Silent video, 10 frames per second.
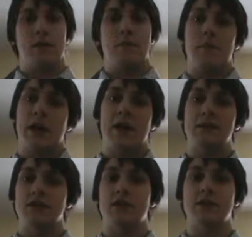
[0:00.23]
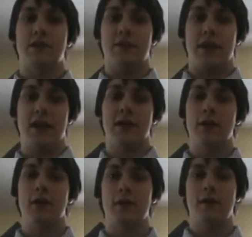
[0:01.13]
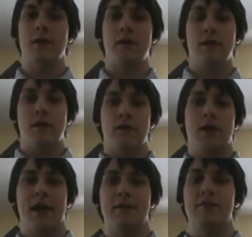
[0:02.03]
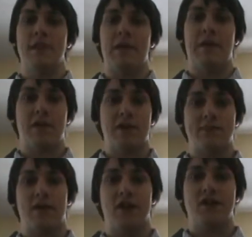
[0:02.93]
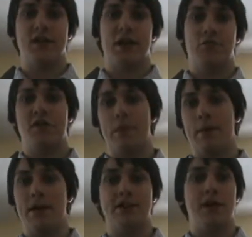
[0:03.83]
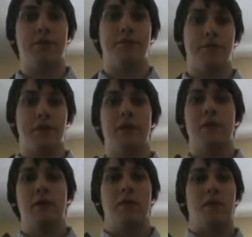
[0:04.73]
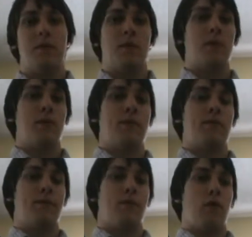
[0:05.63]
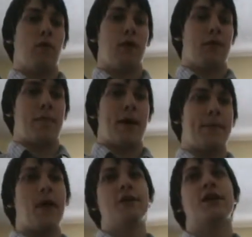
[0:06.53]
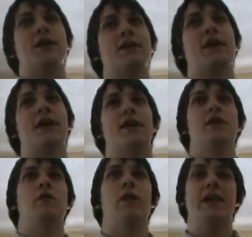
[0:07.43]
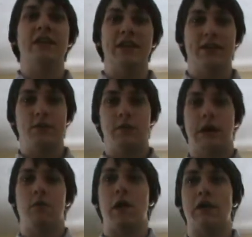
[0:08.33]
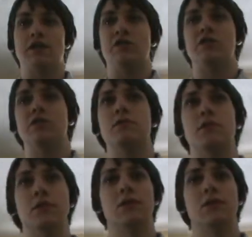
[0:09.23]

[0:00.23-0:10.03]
My name is Christopher Yeager, and for the Holocaust project I worked by myself. For my project I had no idea what I wanted to do,